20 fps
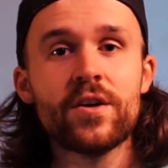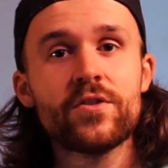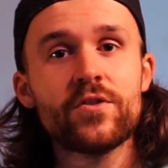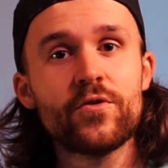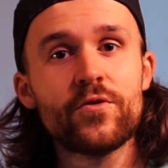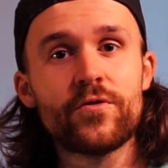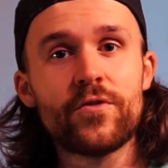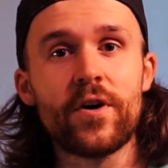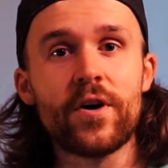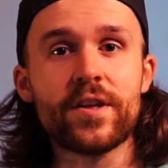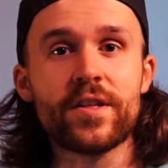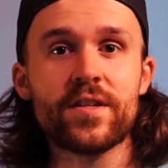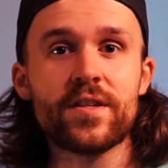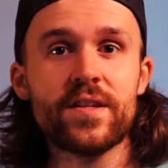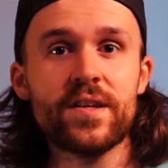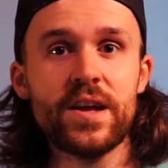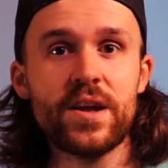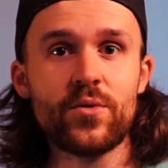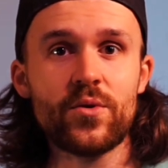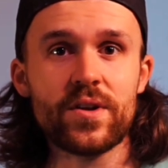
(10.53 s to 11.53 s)
to find
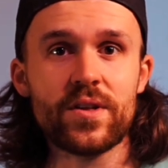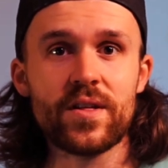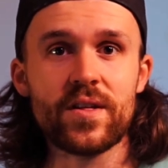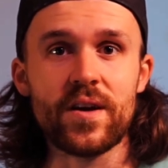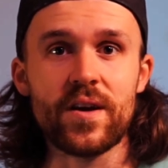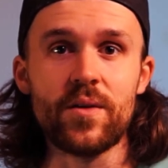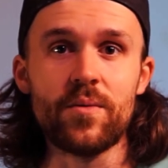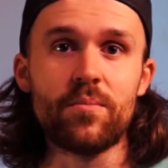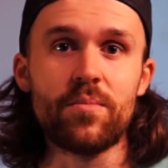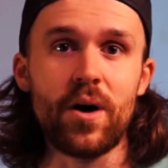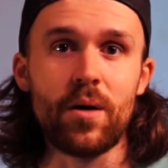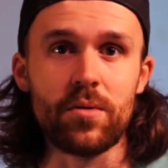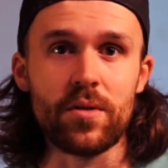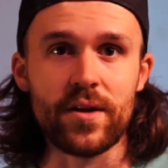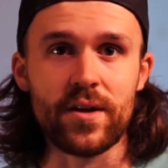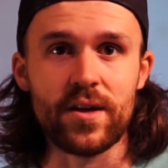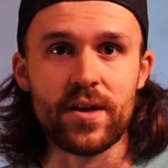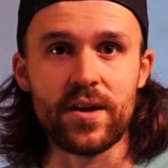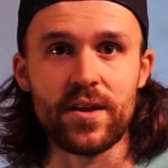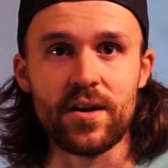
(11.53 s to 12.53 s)
secrets in
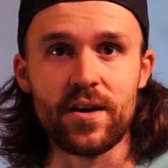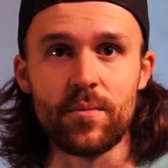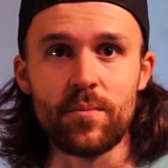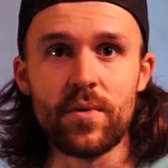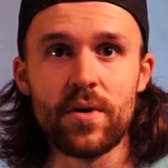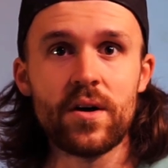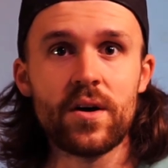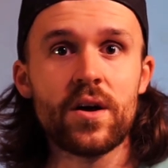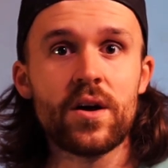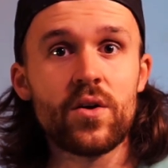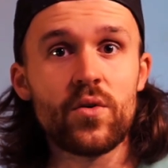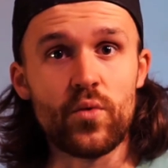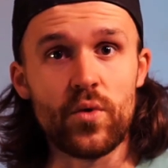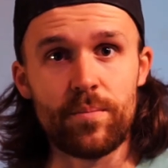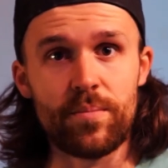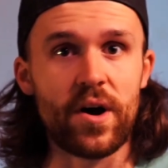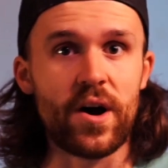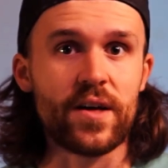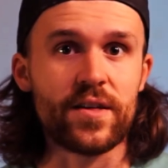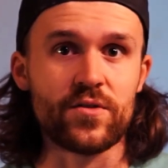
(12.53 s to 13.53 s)
public GitHub
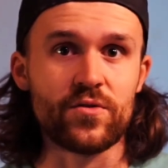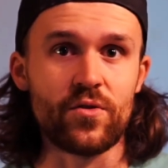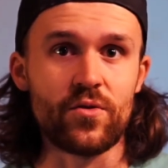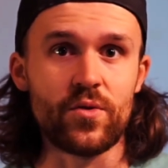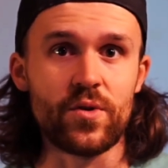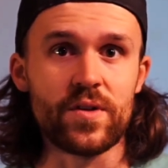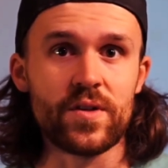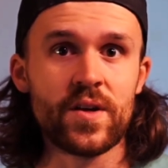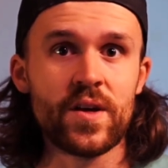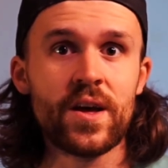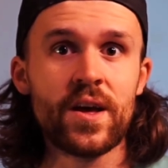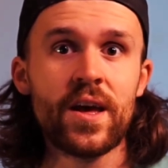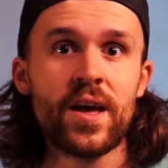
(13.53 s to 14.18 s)
repositories.